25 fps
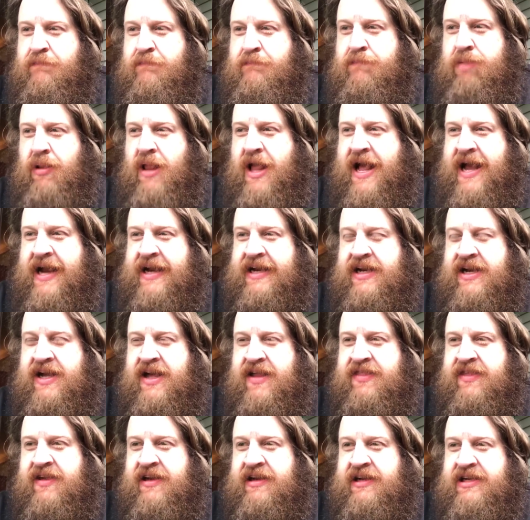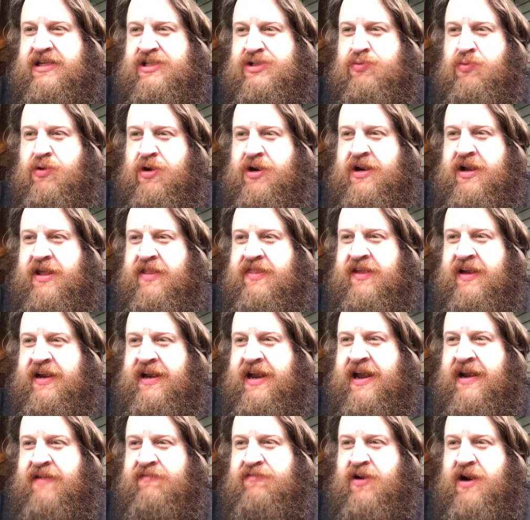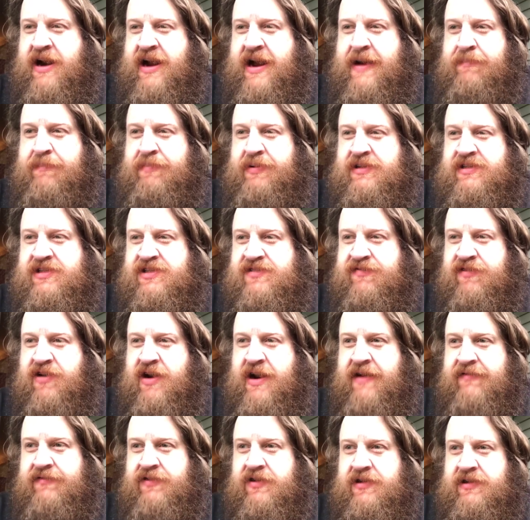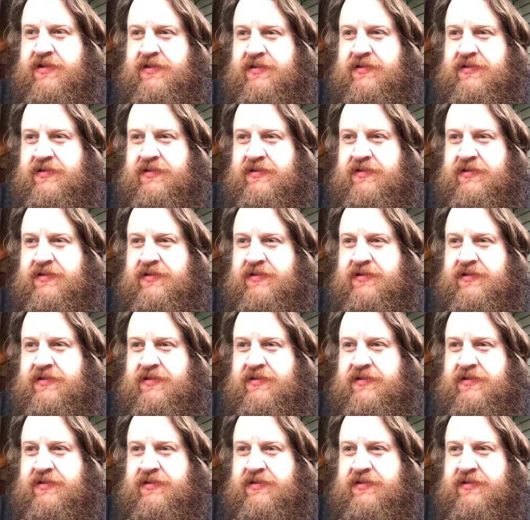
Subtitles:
black nothingness where nothing ever happens forever.